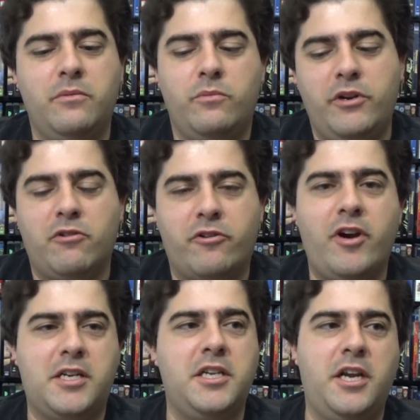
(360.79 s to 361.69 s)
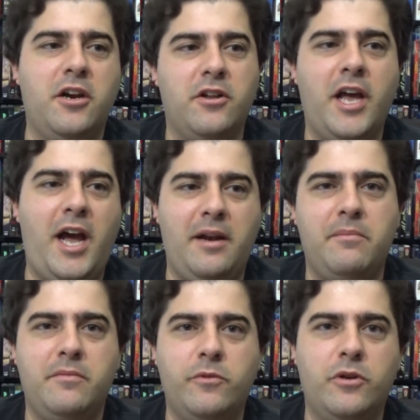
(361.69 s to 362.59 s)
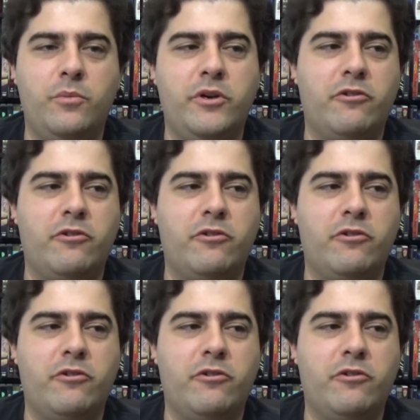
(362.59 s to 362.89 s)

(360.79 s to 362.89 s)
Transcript: we regret to hear that. We